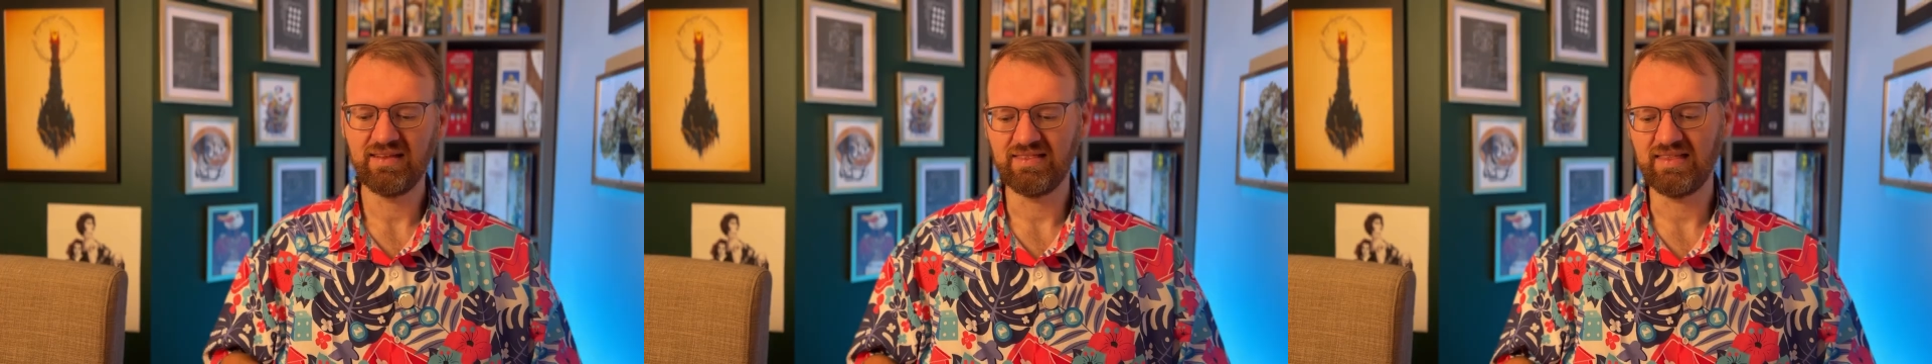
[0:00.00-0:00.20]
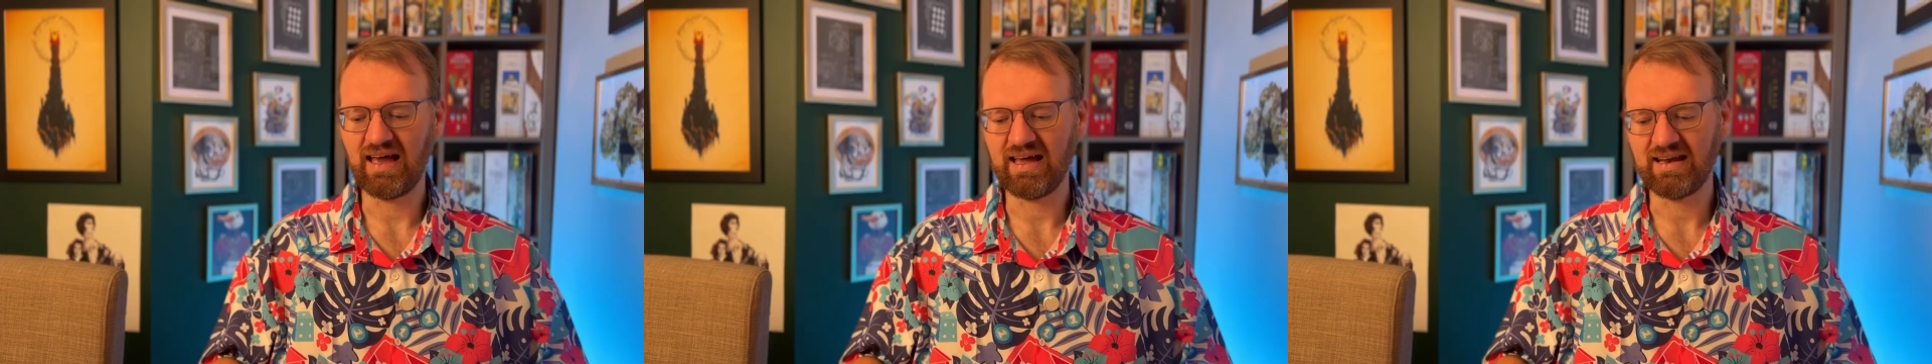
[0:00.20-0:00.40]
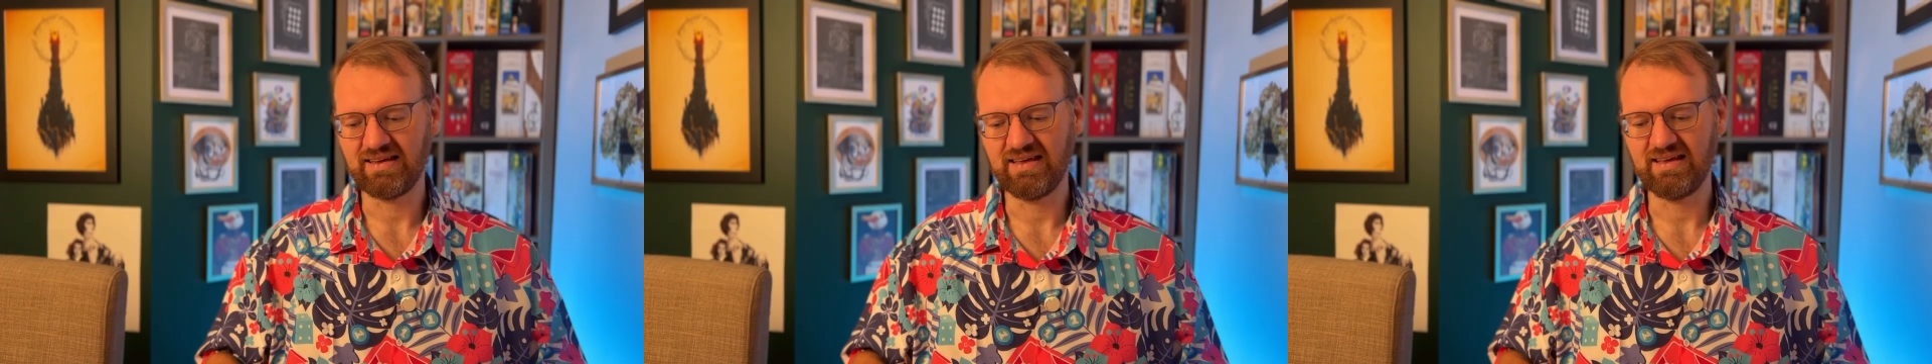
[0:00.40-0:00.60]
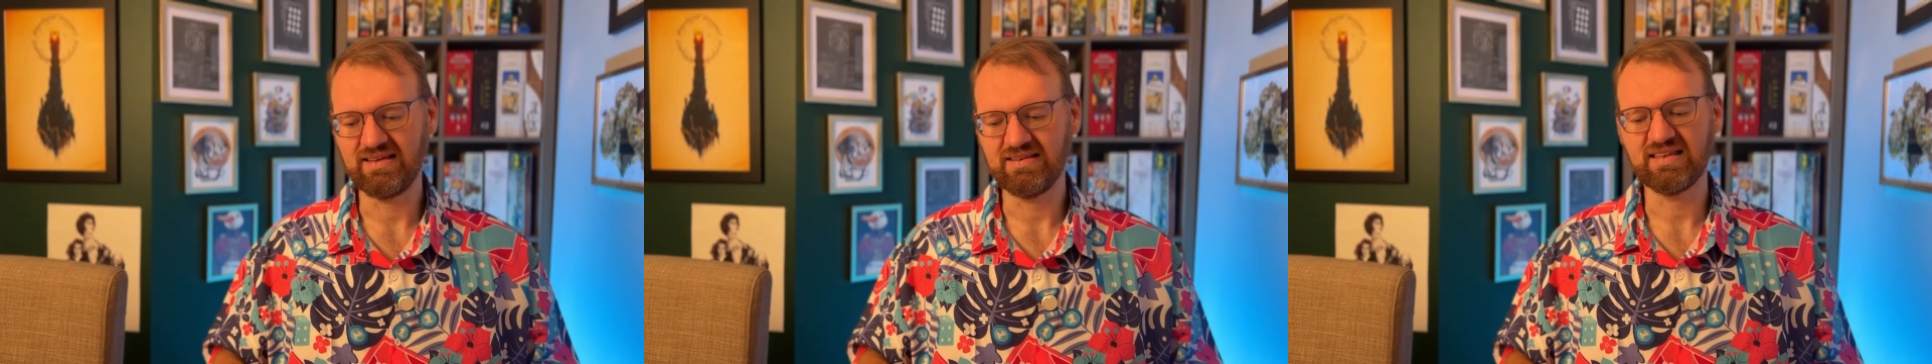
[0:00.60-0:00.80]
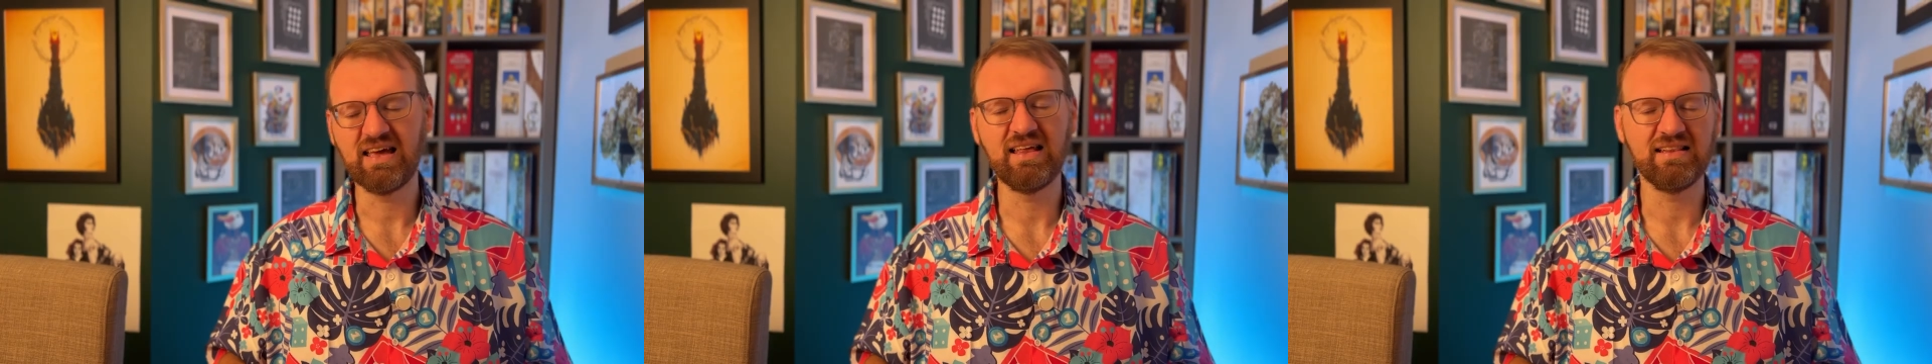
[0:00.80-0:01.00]
That
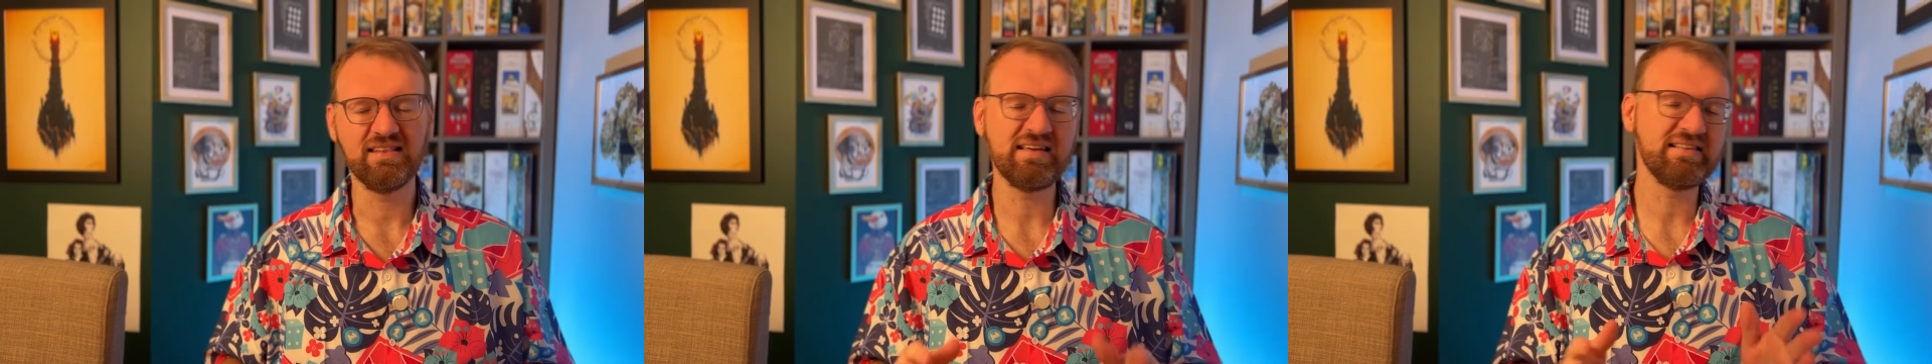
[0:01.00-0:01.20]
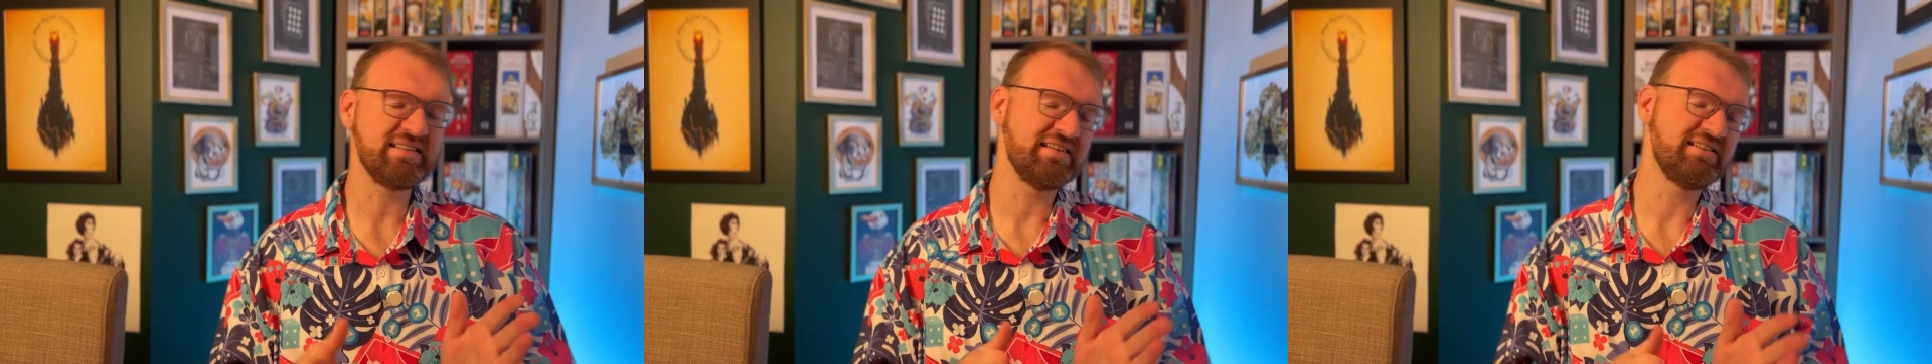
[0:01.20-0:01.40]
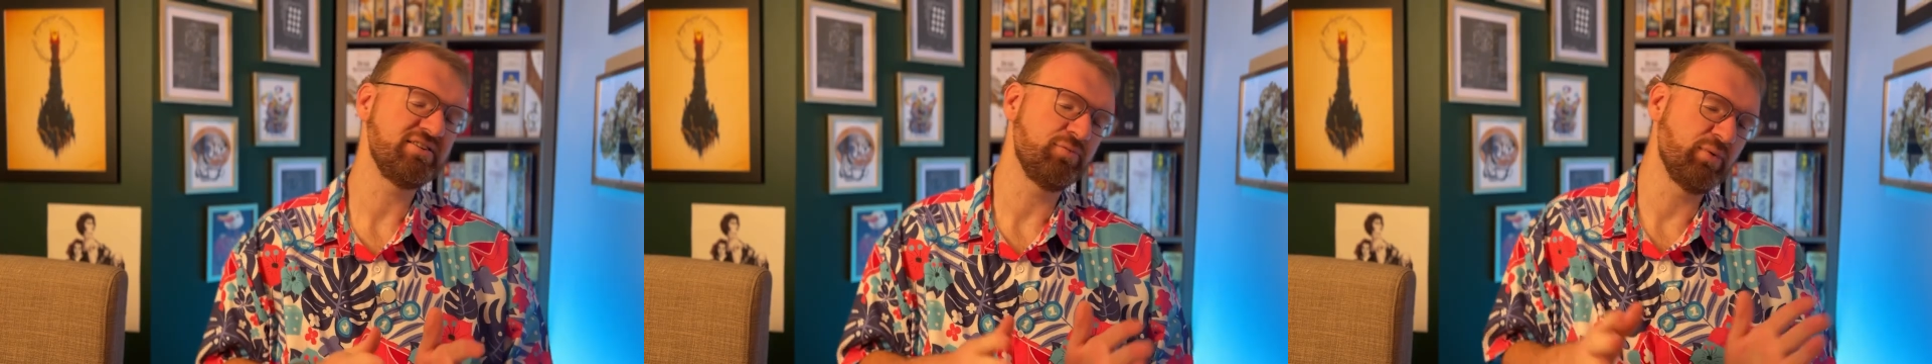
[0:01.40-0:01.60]
is leads into